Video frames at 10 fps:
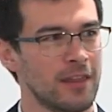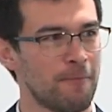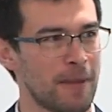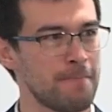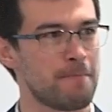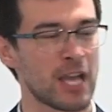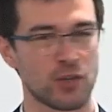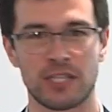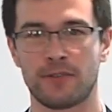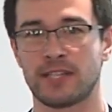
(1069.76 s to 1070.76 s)
there have been
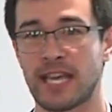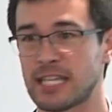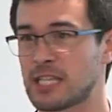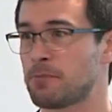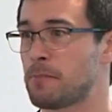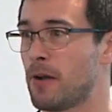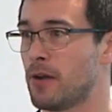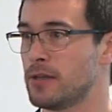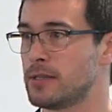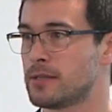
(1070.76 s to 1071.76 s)
batteries of tests
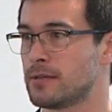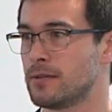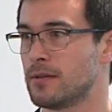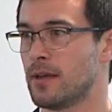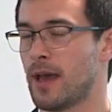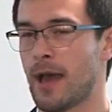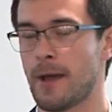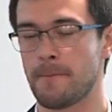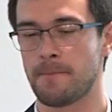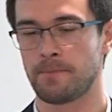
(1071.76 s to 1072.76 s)
proposed
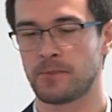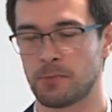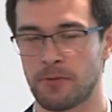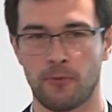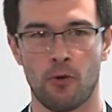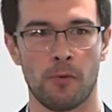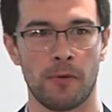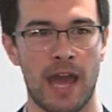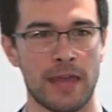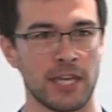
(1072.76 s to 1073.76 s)
um, to perform
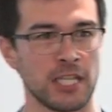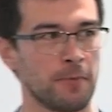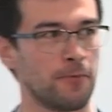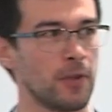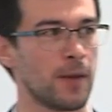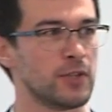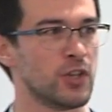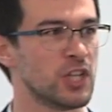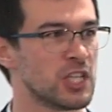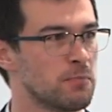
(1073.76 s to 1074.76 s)
on athletes before they
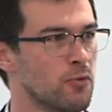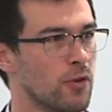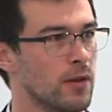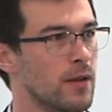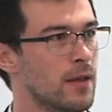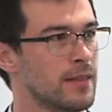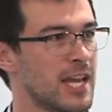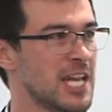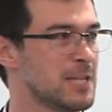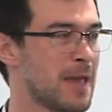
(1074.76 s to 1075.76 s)
return to sport.
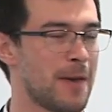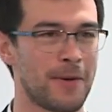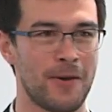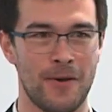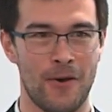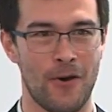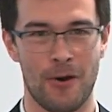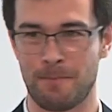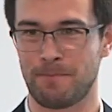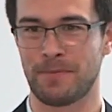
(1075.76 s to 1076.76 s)
They need to be able to
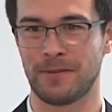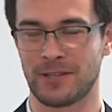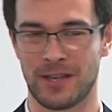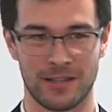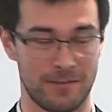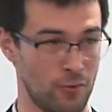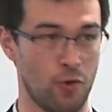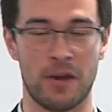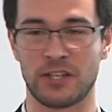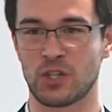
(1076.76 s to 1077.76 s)
hop as, uh,
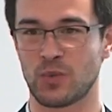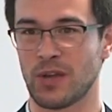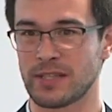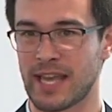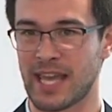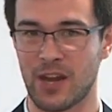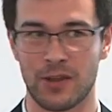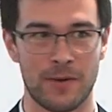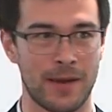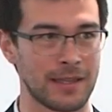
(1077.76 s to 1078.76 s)
almost as well as they can
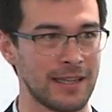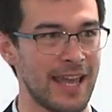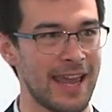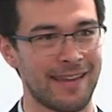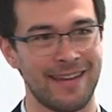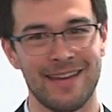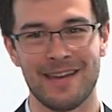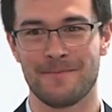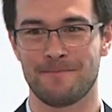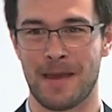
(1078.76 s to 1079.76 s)
on their other leg,
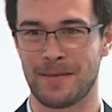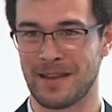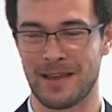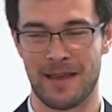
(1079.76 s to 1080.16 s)
maybe